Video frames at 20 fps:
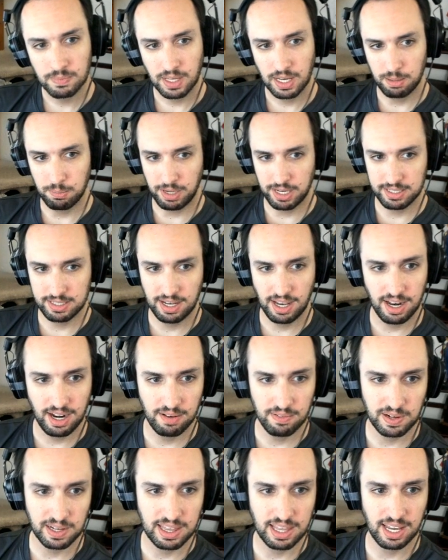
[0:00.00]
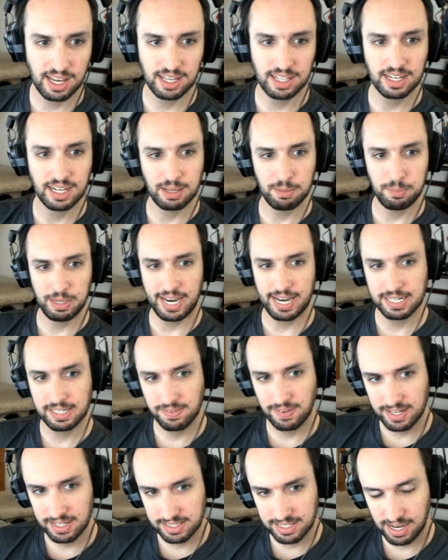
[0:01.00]
In my set, everything that can be cast
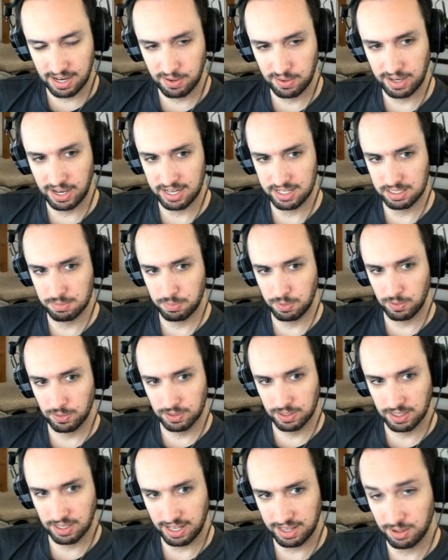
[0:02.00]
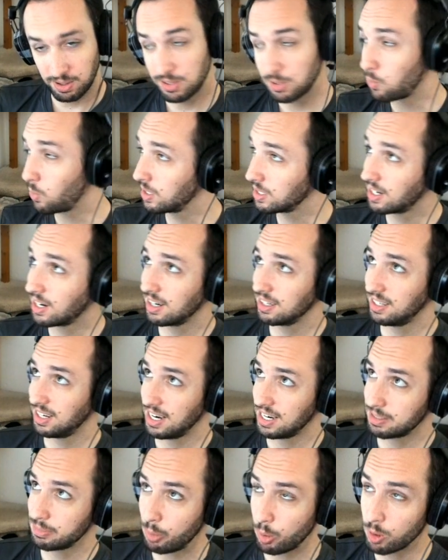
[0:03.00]
face down has spook, and there is one card that
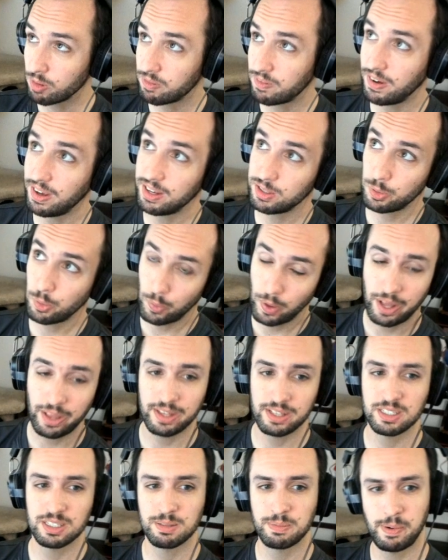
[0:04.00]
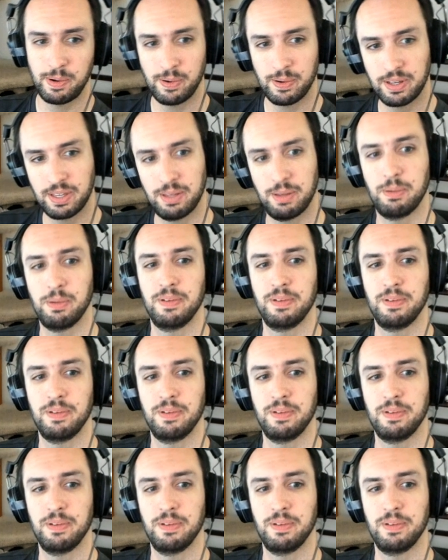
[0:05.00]
has morph as well as spook.